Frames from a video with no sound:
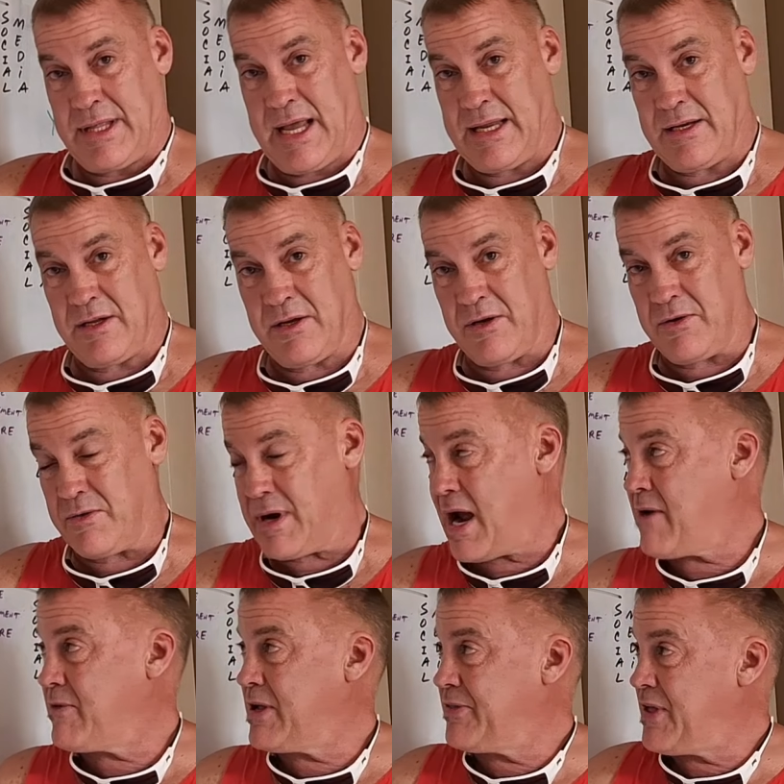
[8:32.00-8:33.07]
They do
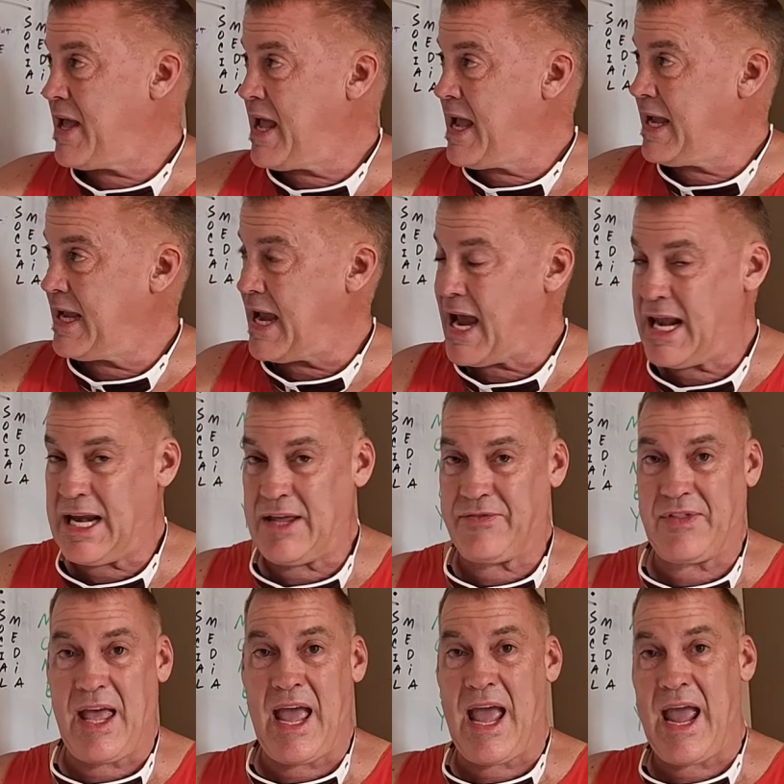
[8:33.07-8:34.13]
everything,
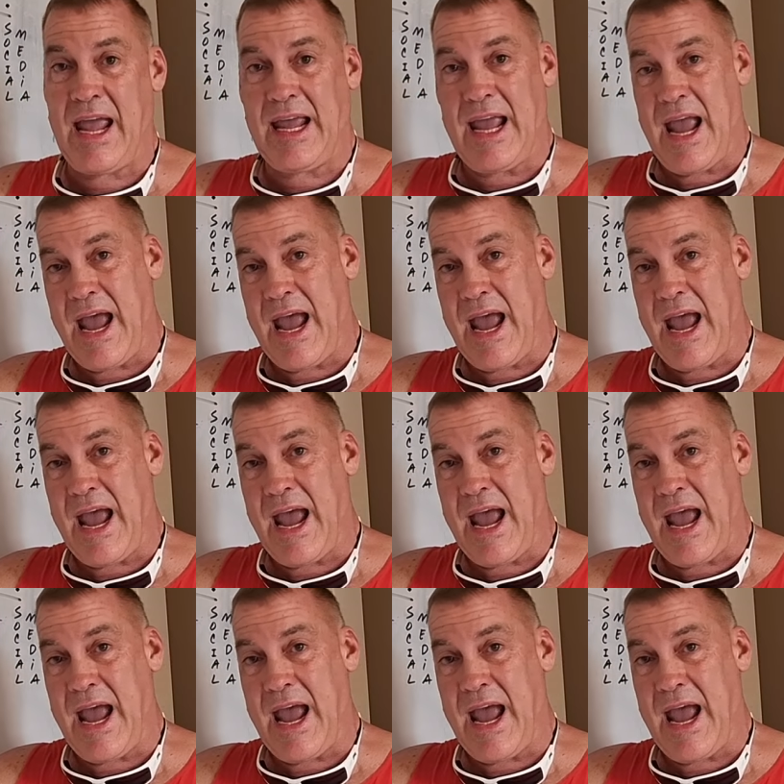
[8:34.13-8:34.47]
anything,